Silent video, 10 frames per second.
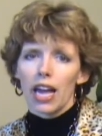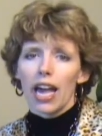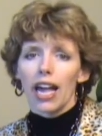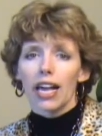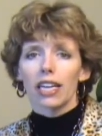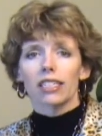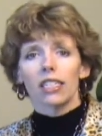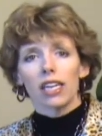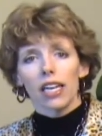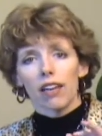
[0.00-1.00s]

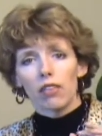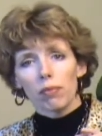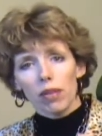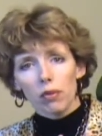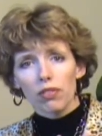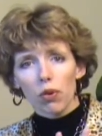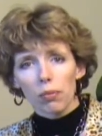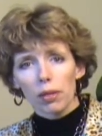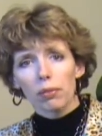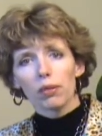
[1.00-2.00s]
And if you meet with
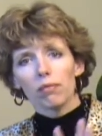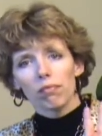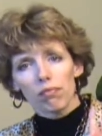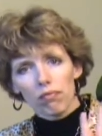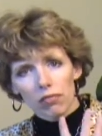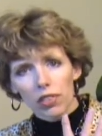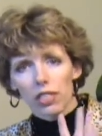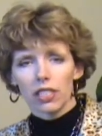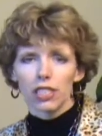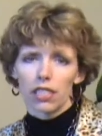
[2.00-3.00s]
four people, you
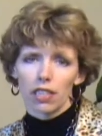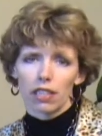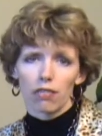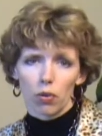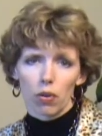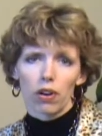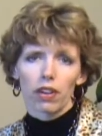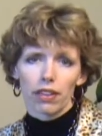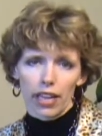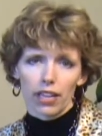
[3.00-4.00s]
need to send
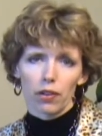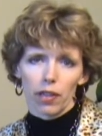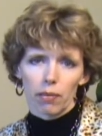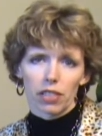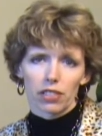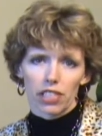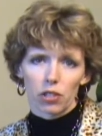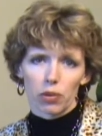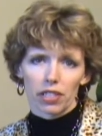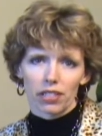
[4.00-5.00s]
four thank you emails to
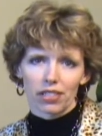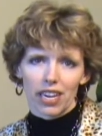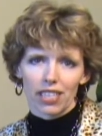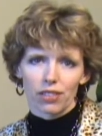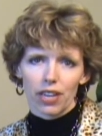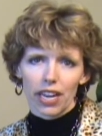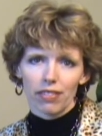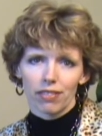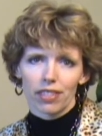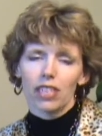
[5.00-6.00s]
each one of those guys,
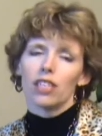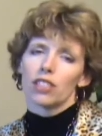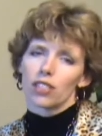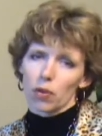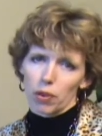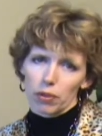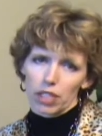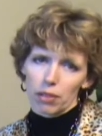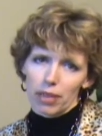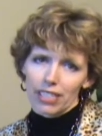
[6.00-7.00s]
okay? So I want to
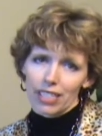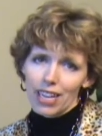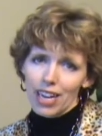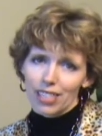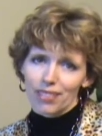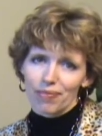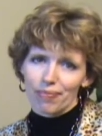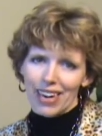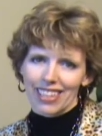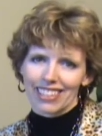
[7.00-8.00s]
wish you the best of luck. Bye.